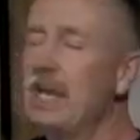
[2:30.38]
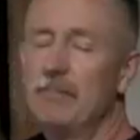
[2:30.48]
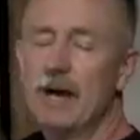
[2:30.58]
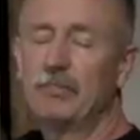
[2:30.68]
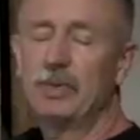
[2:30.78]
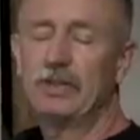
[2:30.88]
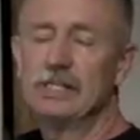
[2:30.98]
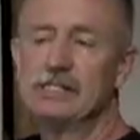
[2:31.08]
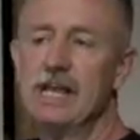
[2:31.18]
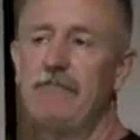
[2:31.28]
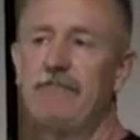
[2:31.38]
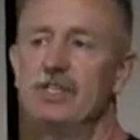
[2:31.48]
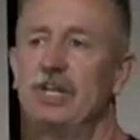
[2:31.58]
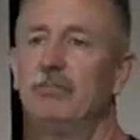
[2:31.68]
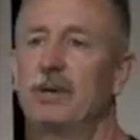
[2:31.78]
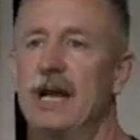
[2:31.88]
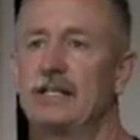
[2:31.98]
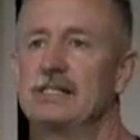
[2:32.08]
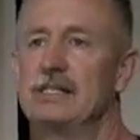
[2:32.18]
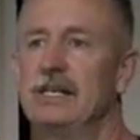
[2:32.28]
came up with a safe fishing
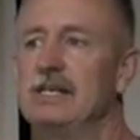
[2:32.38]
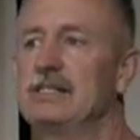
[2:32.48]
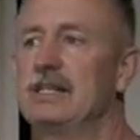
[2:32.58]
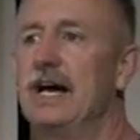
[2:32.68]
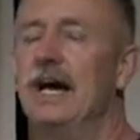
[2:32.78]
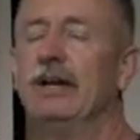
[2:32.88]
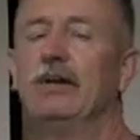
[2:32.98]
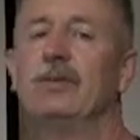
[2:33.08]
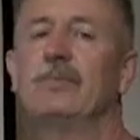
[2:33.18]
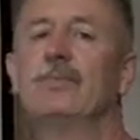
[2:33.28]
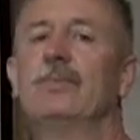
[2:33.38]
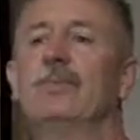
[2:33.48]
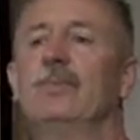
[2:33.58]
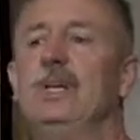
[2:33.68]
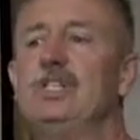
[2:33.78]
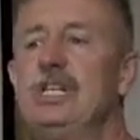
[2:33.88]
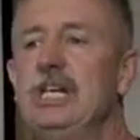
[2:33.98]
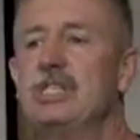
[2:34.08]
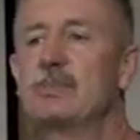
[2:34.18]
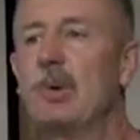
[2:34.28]
practices that we
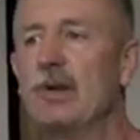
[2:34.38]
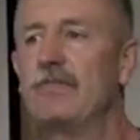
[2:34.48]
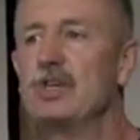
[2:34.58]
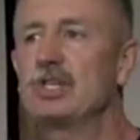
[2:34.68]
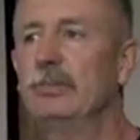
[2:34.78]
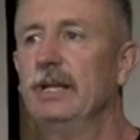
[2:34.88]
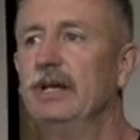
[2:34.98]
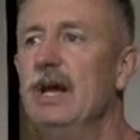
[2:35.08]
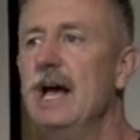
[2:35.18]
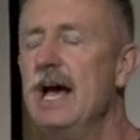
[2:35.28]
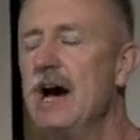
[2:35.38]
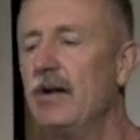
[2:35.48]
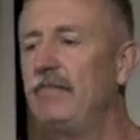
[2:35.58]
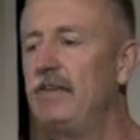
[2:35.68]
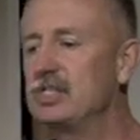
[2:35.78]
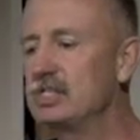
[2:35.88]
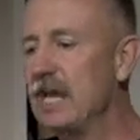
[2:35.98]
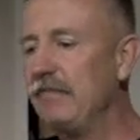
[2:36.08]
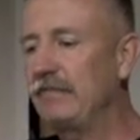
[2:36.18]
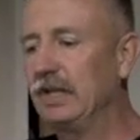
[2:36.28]
teach sport fishermen how to fish
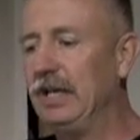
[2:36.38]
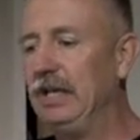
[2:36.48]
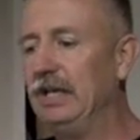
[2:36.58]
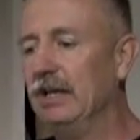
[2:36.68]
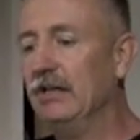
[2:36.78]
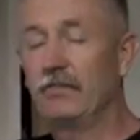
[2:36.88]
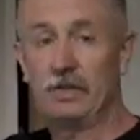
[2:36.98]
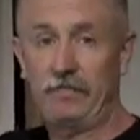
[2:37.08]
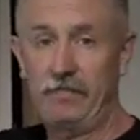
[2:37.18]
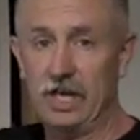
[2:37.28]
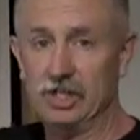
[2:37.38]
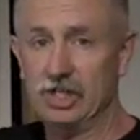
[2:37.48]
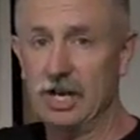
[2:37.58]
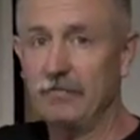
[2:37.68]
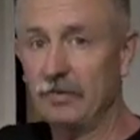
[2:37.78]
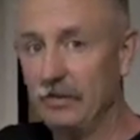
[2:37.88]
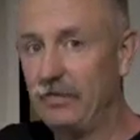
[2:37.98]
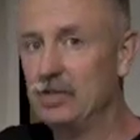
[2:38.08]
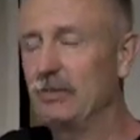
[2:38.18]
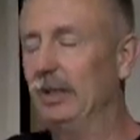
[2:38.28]
safely for the fish, not for the
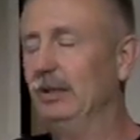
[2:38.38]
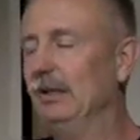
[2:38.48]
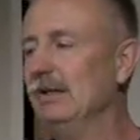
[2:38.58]
fishermen.